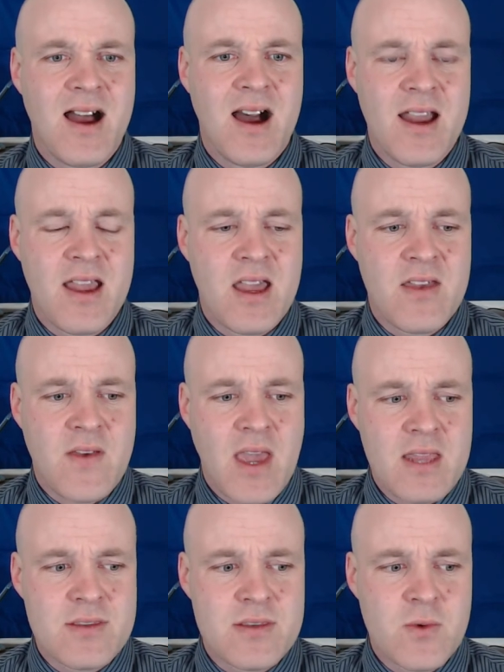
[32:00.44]
I've
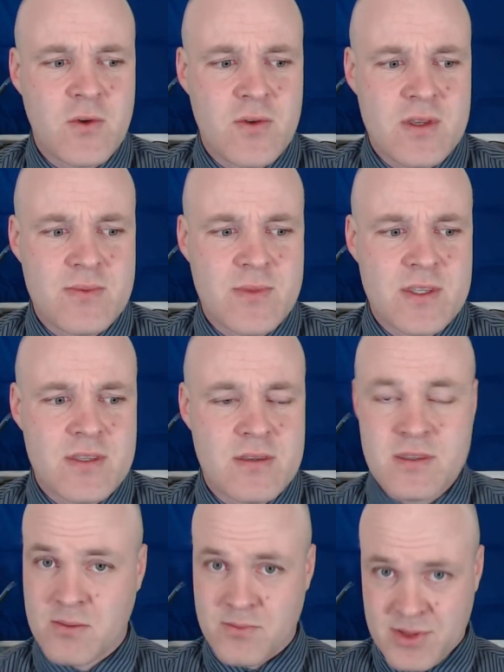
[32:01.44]
had some
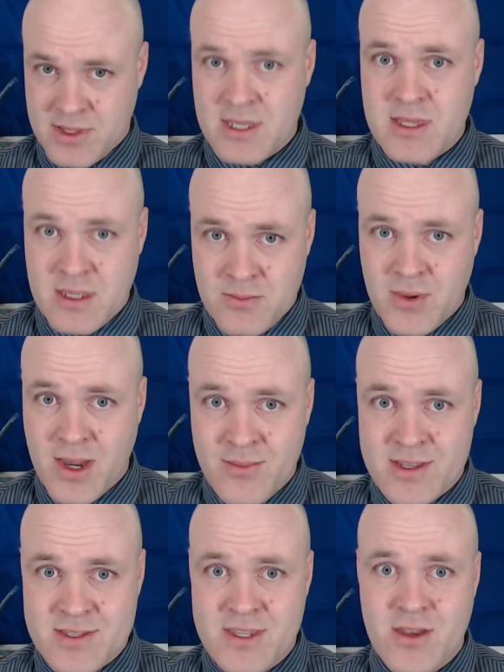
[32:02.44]
Christmases completely by
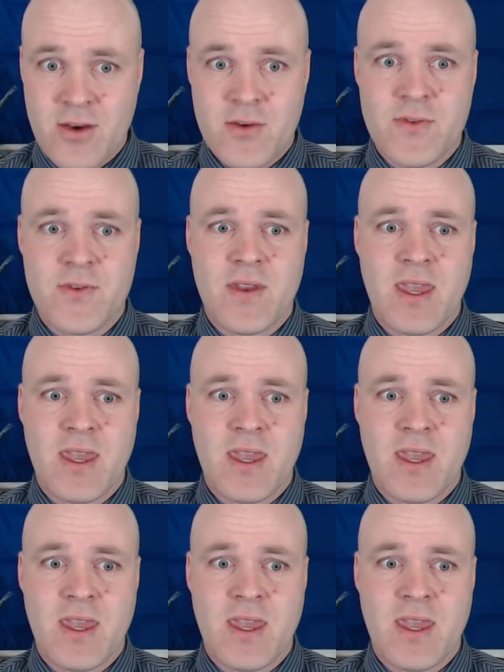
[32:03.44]
myself,